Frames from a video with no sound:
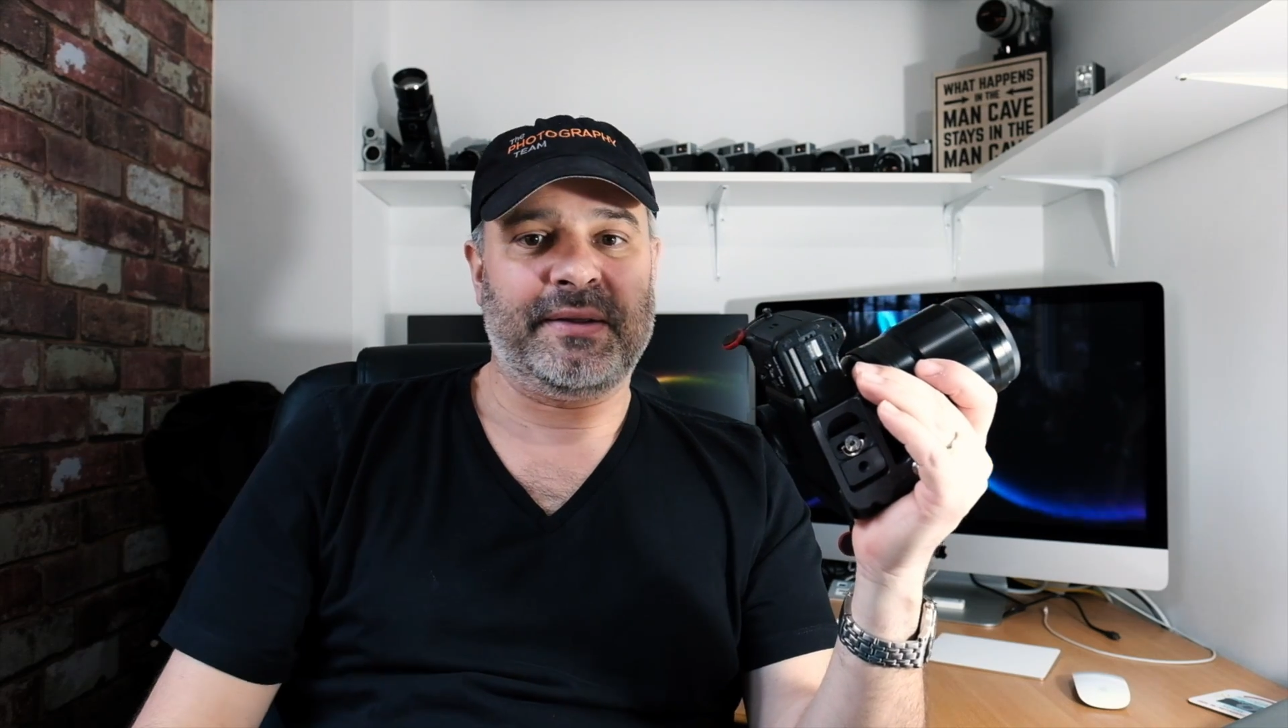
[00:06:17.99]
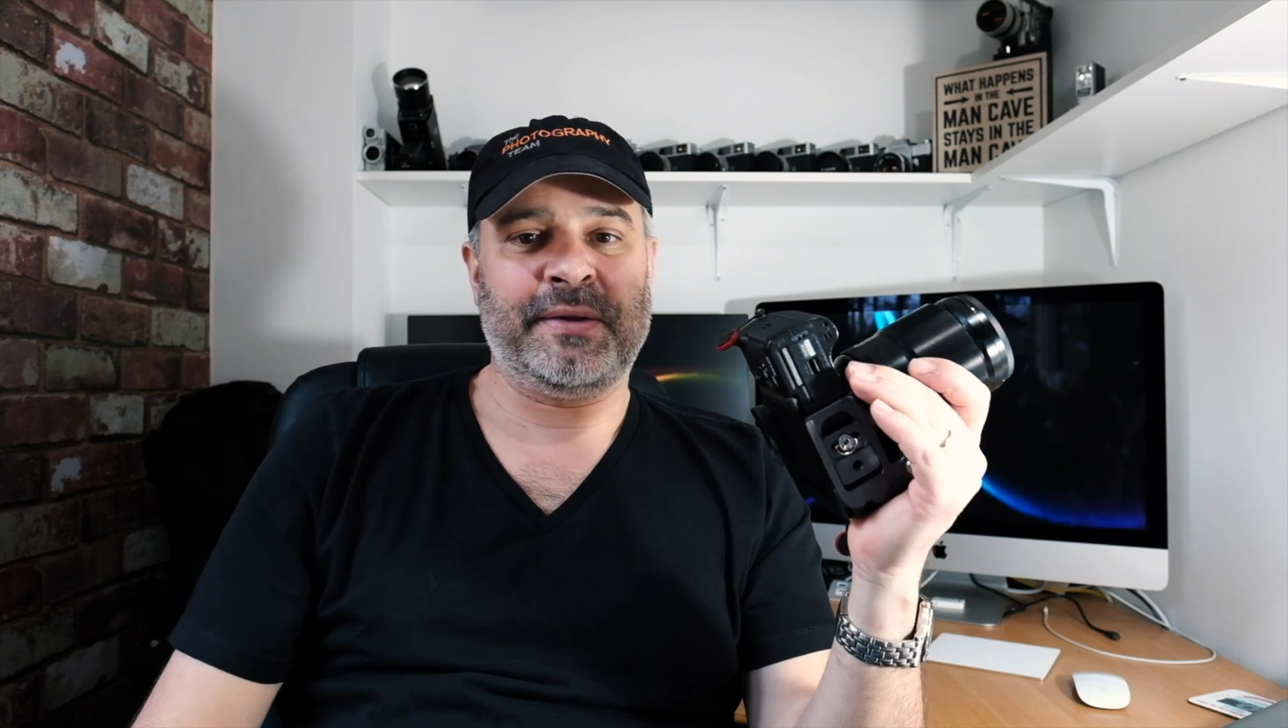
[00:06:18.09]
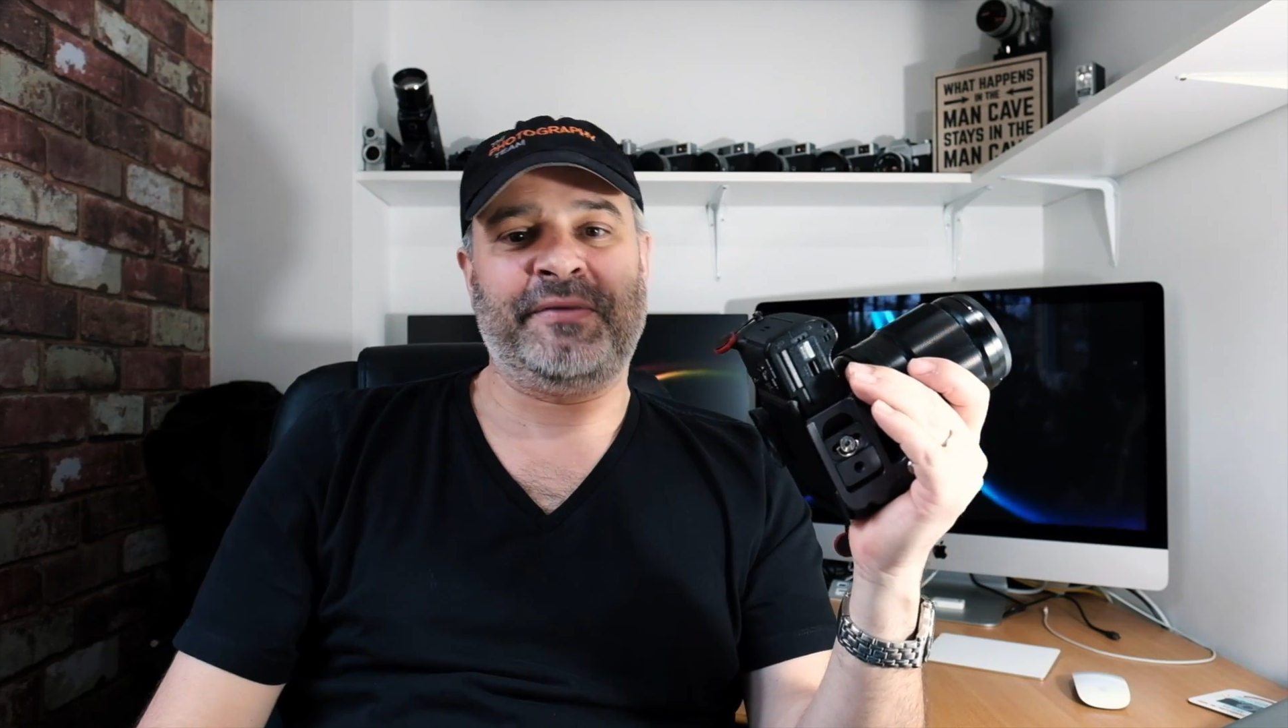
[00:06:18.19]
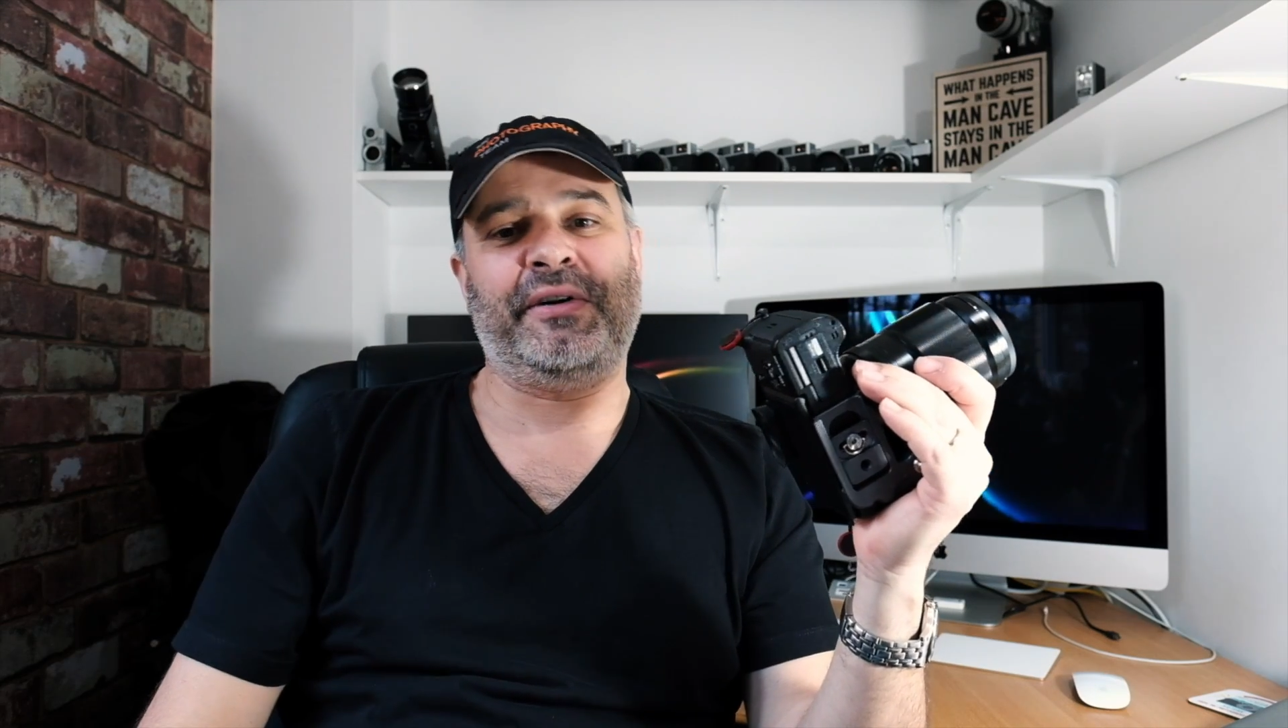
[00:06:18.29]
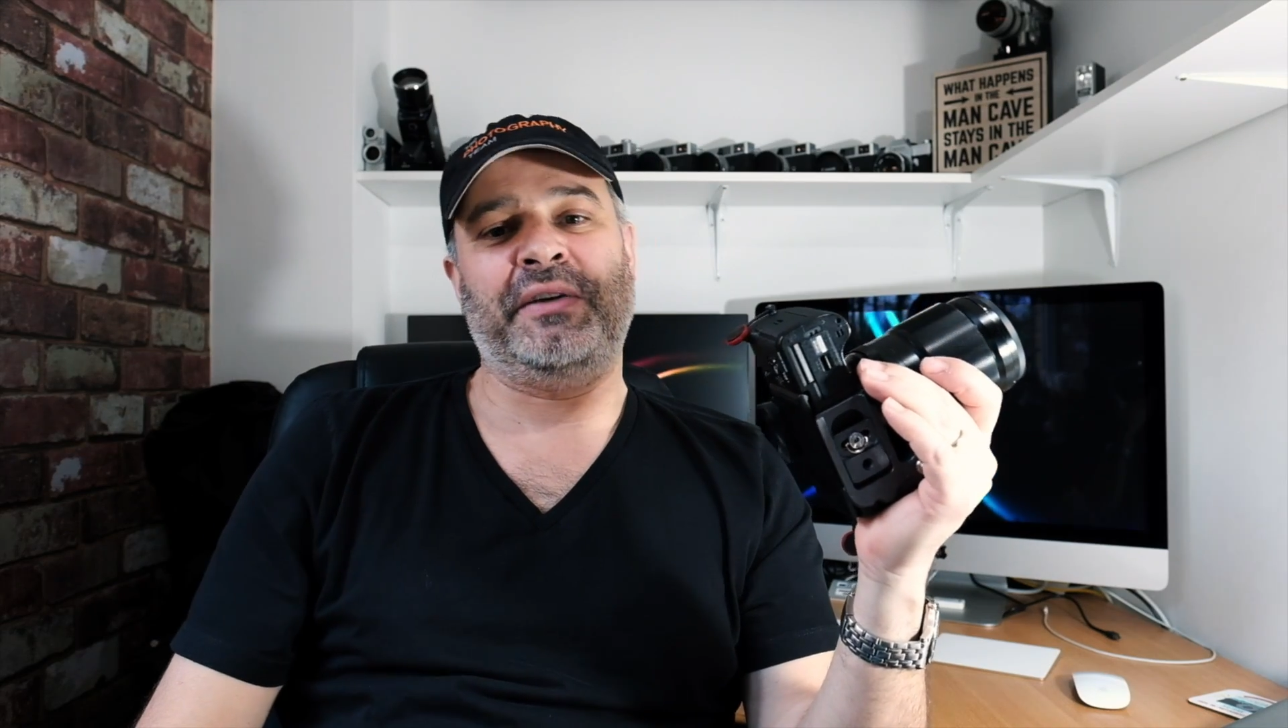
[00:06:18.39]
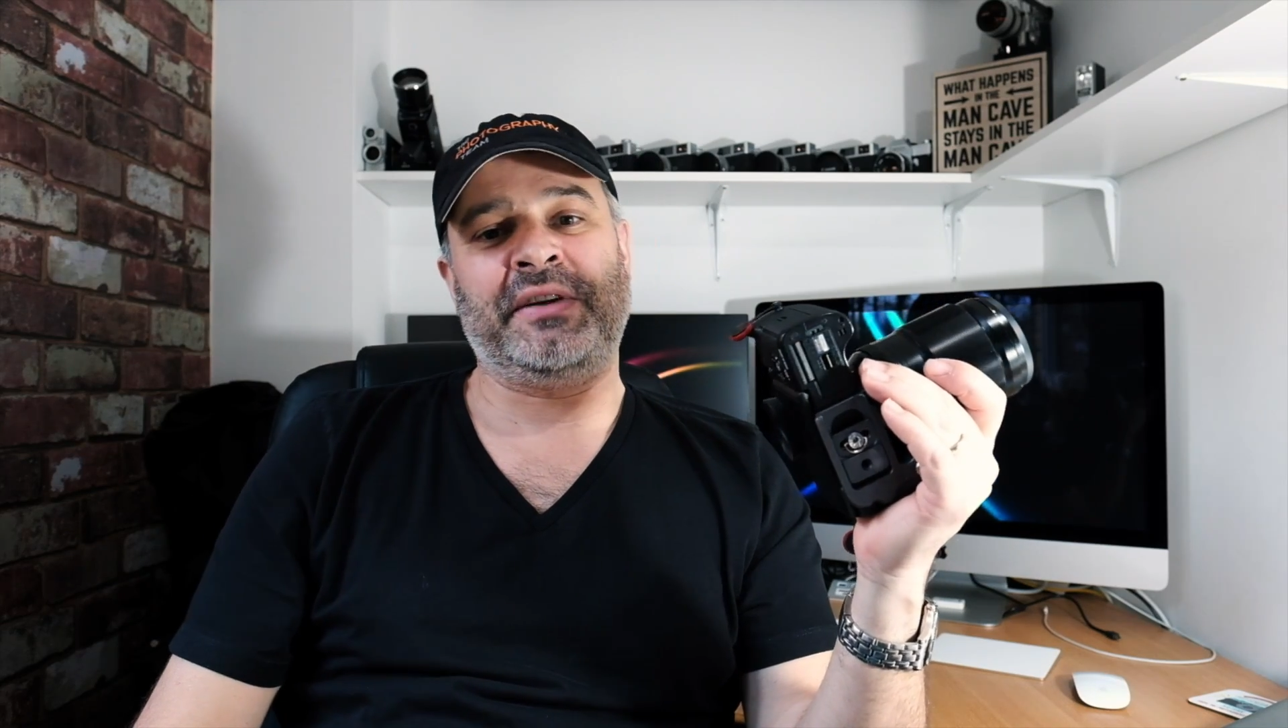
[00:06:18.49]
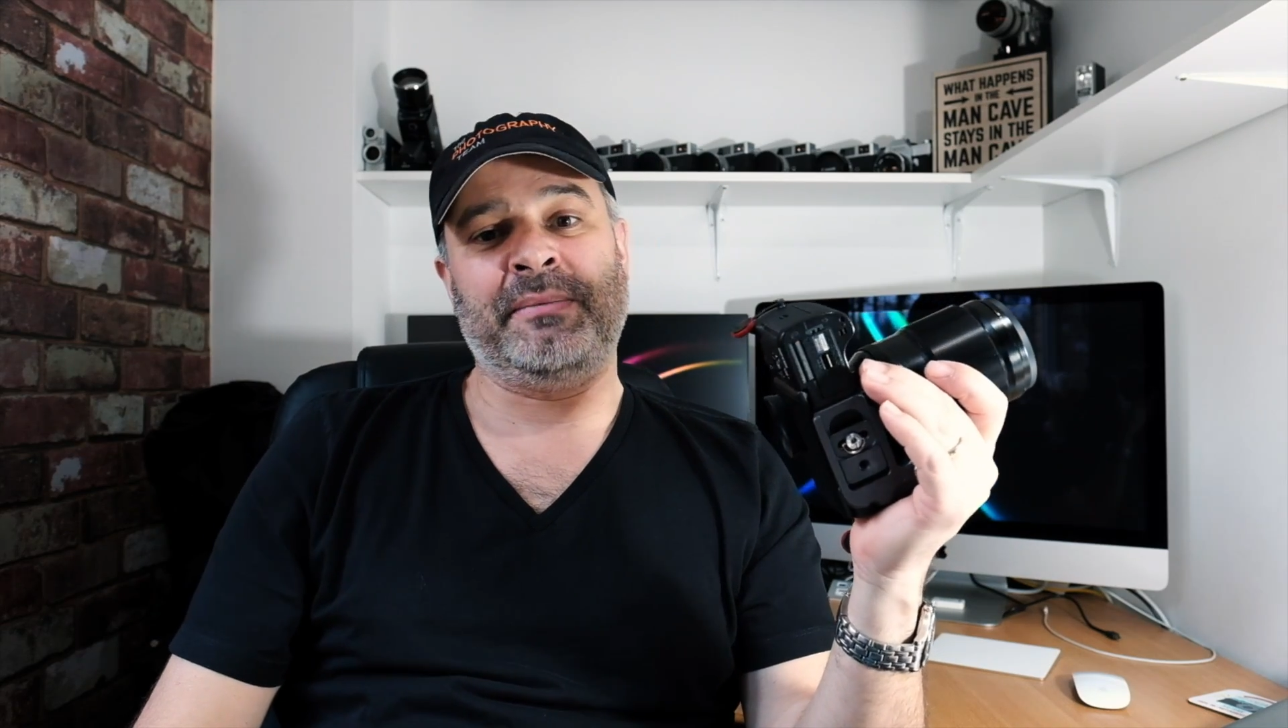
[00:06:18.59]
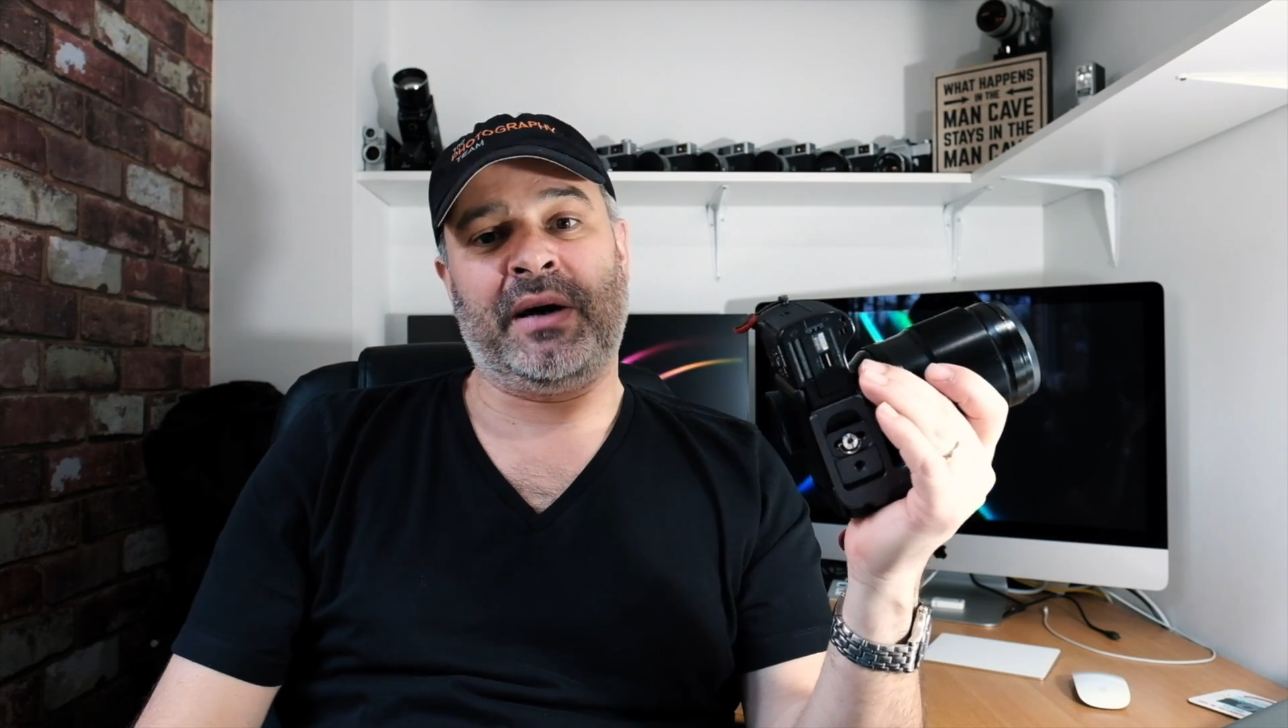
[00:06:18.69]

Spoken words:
the 5D